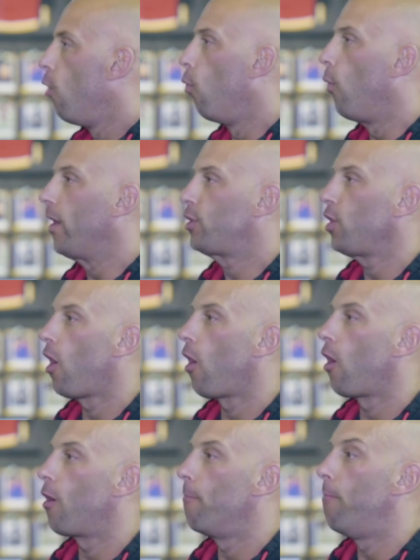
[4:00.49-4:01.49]
which
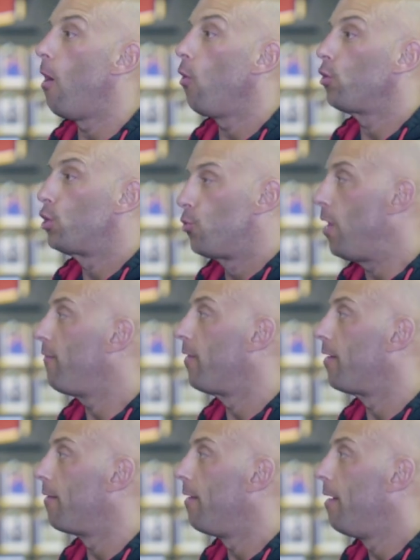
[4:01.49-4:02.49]
are both
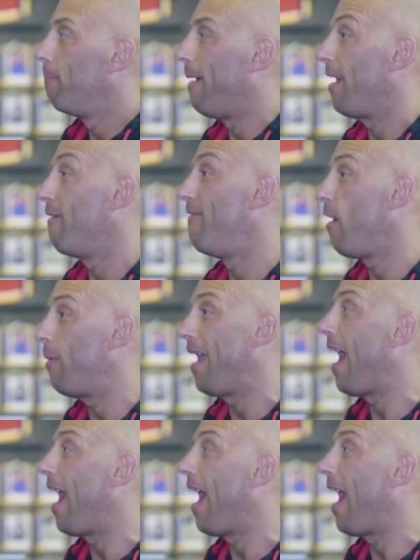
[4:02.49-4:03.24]
driven by a very